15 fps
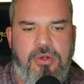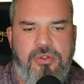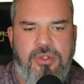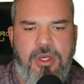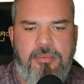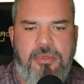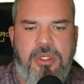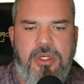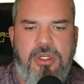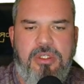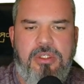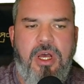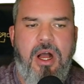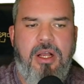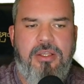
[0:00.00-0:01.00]
So I'm going to
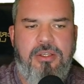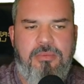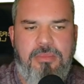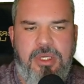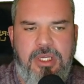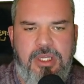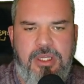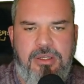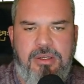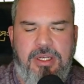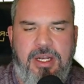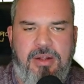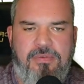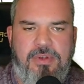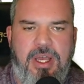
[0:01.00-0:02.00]
document,
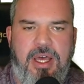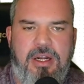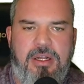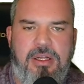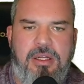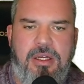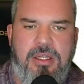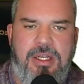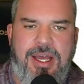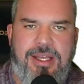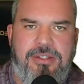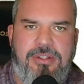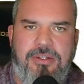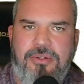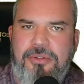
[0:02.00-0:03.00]
and I've got a
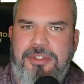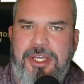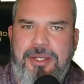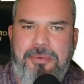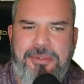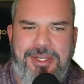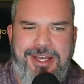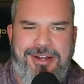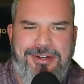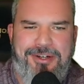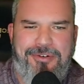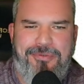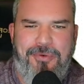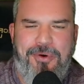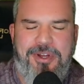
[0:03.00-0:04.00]
nice little table down here
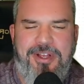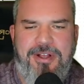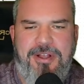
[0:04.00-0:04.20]
for you.